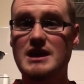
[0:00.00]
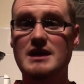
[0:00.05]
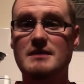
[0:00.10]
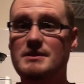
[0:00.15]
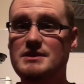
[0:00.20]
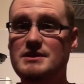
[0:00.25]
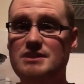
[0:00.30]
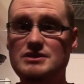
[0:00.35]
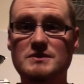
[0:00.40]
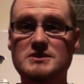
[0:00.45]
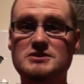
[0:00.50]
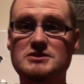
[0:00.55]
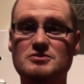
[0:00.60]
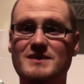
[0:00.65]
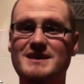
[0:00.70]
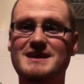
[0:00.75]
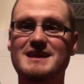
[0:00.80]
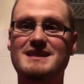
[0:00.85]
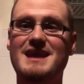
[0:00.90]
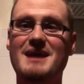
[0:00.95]
But this was
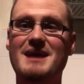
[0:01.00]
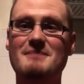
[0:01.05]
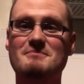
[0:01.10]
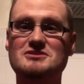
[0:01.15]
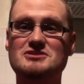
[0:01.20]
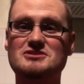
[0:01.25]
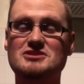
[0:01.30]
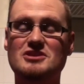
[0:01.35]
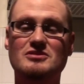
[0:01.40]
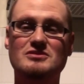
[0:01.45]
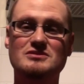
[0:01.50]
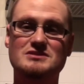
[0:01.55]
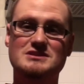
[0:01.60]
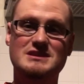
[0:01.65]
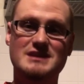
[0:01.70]
already the episodes.